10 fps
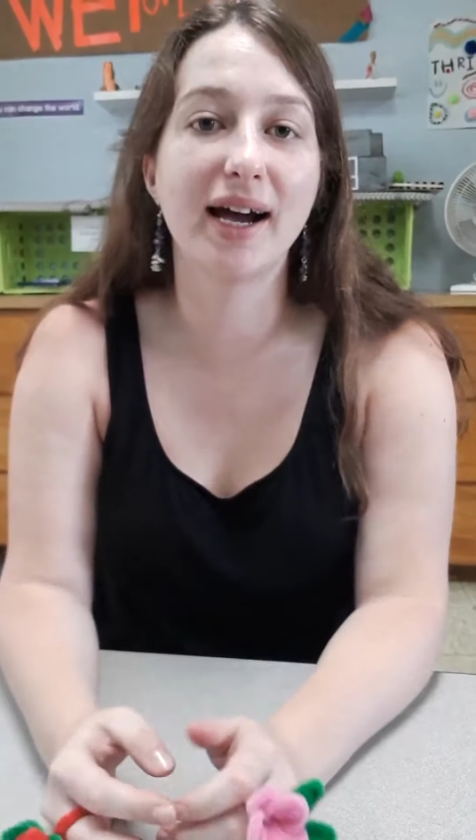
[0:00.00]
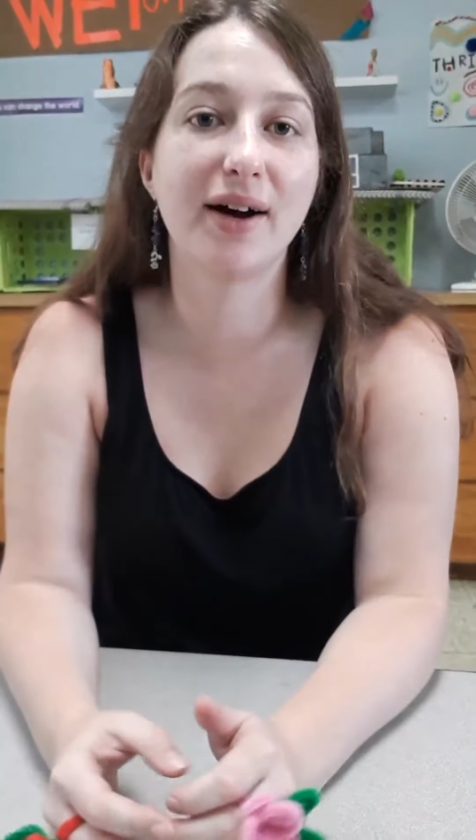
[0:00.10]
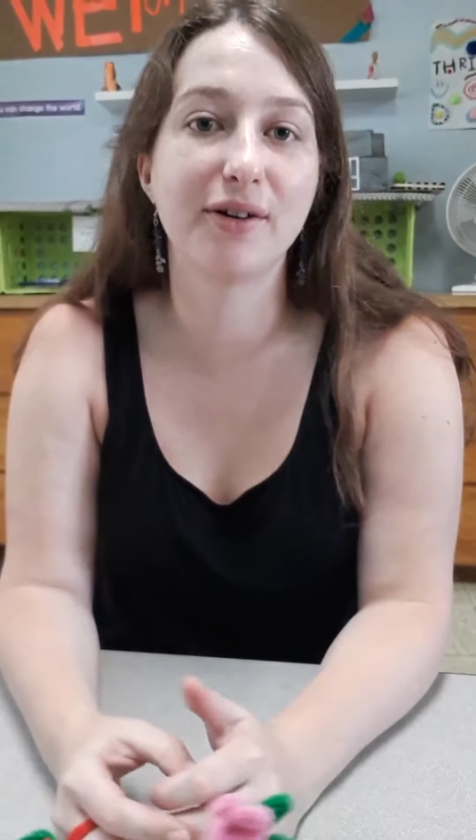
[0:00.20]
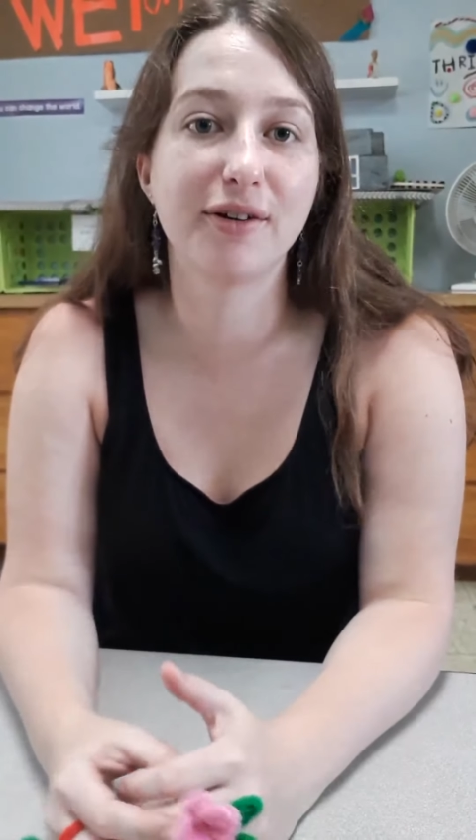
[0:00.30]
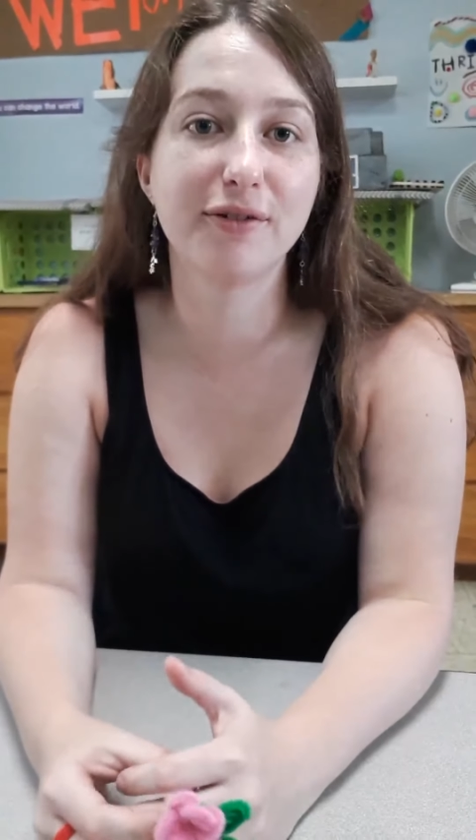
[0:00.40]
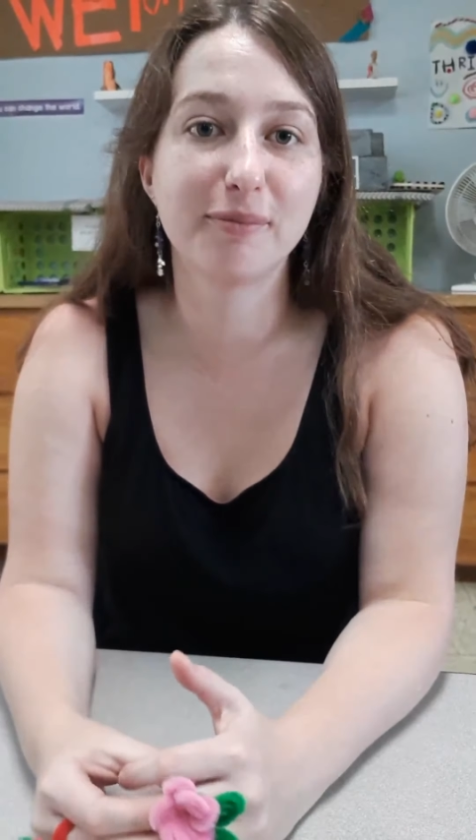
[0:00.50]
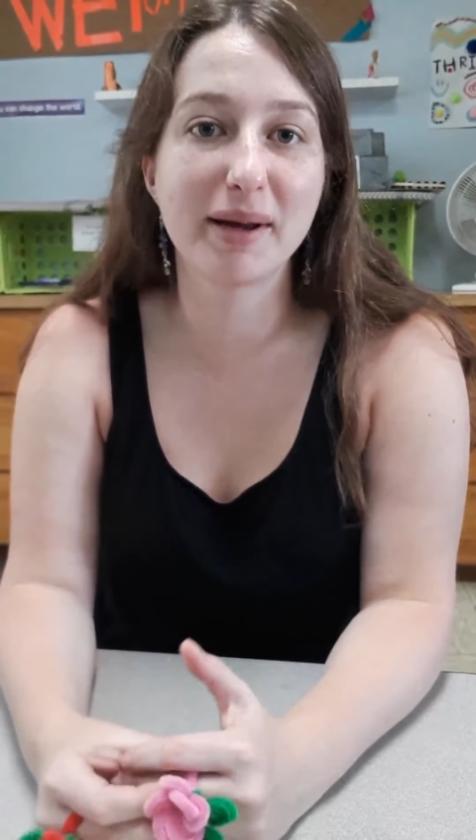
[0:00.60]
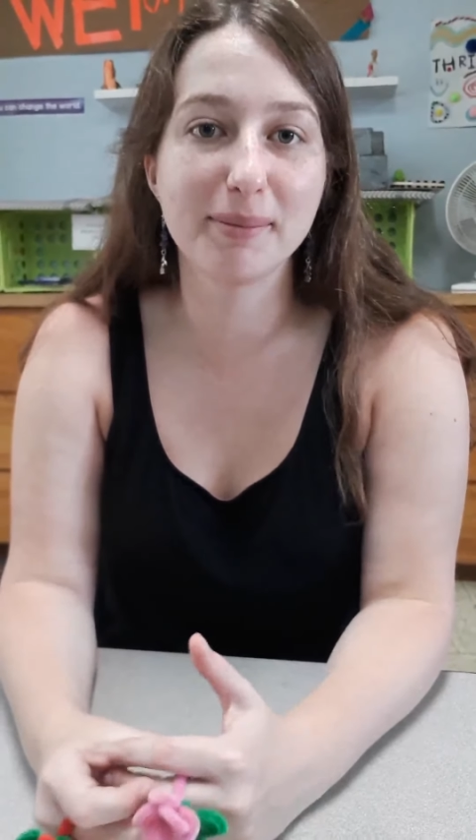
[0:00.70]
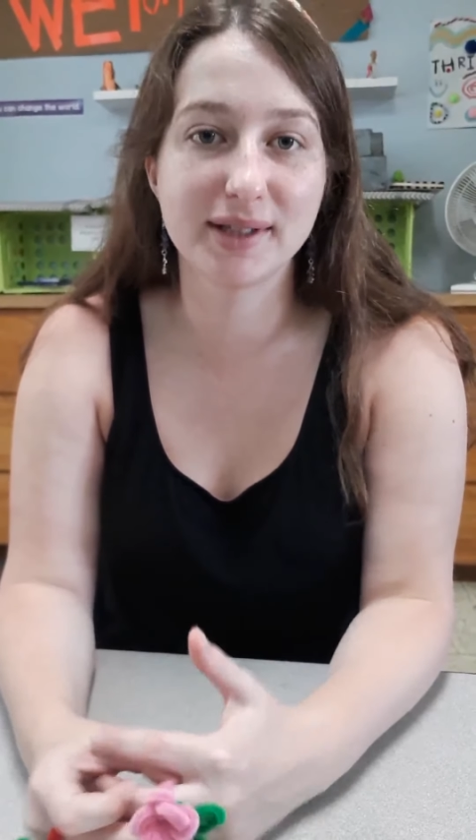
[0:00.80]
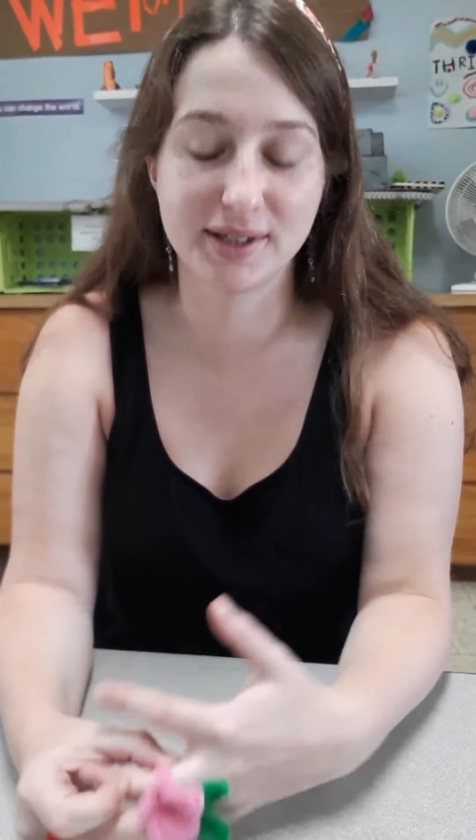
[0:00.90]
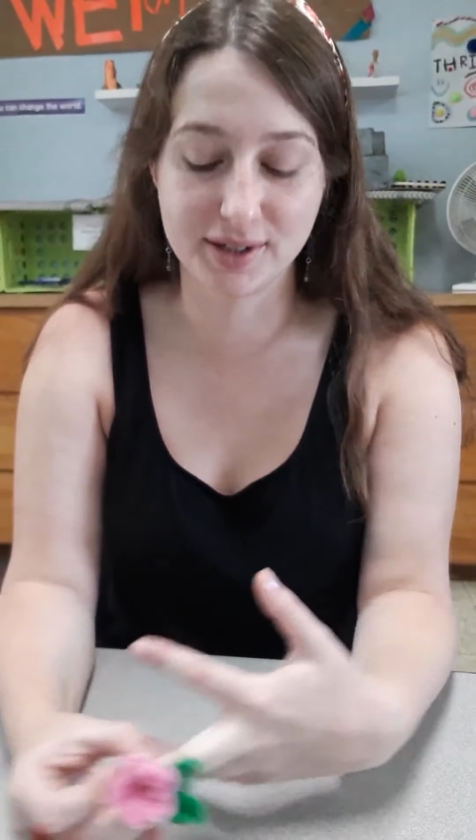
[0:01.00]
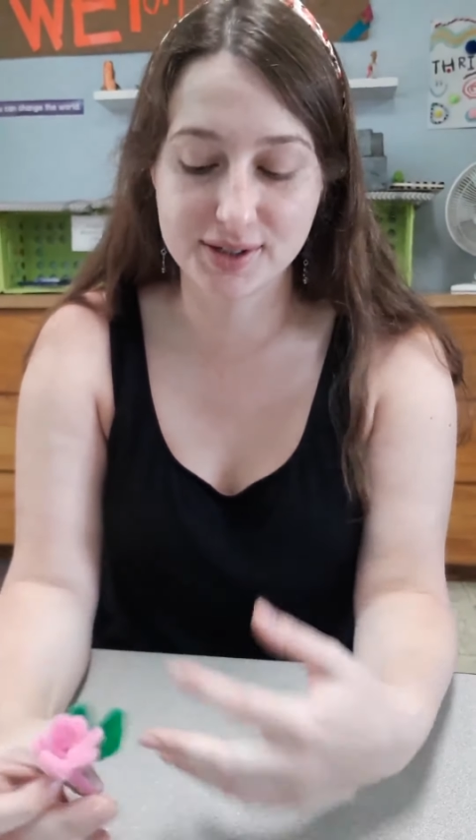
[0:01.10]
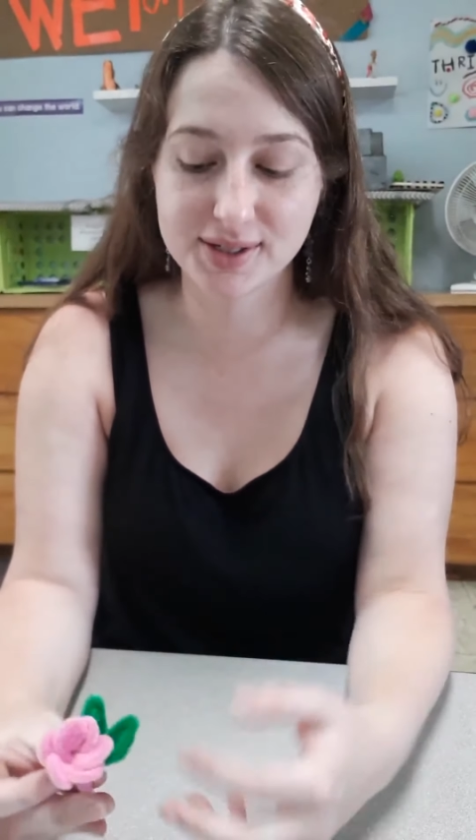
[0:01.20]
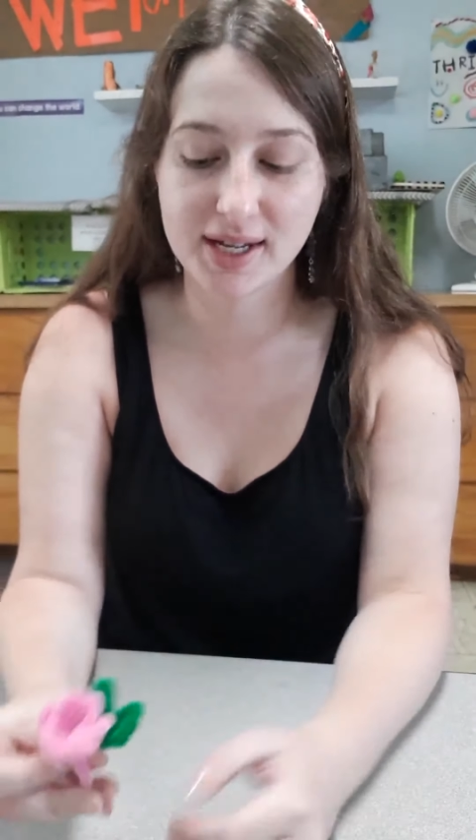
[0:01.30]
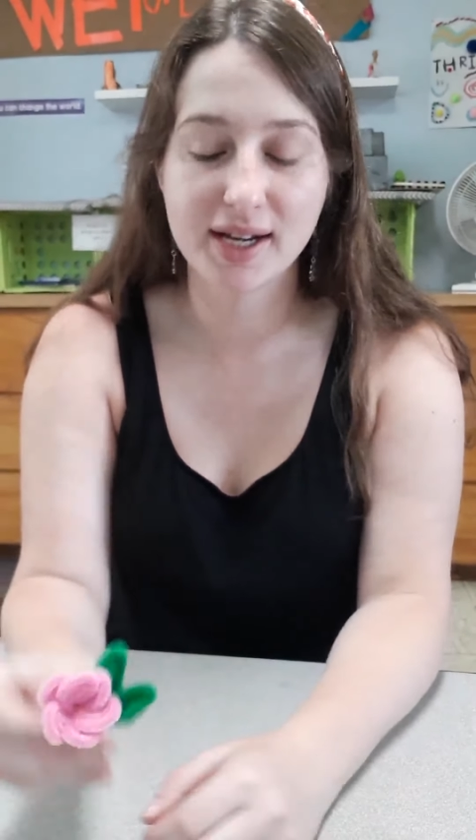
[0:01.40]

out of pipe cleaners.